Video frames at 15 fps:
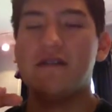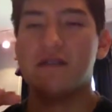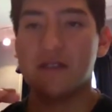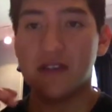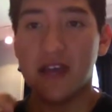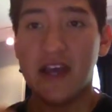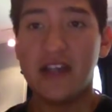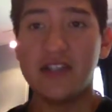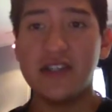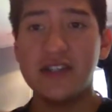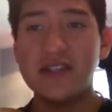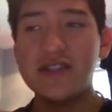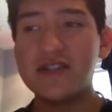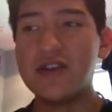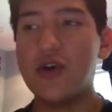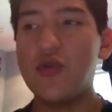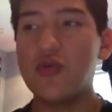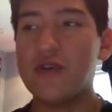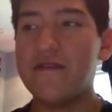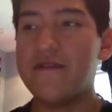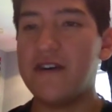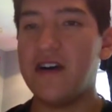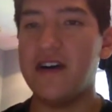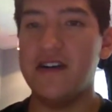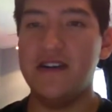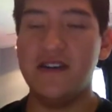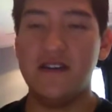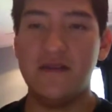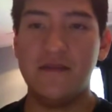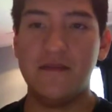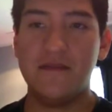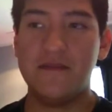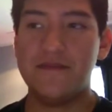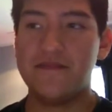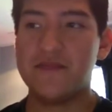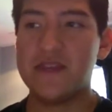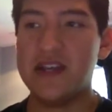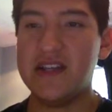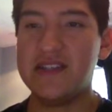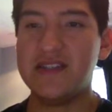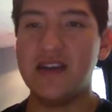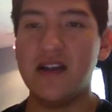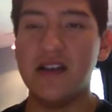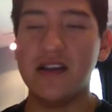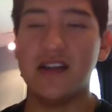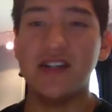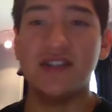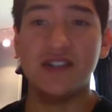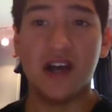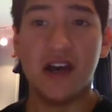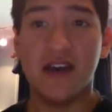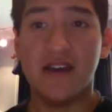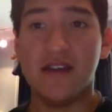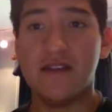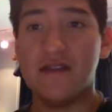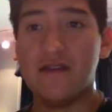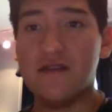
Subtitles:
The engine is so refined. It's not like a giant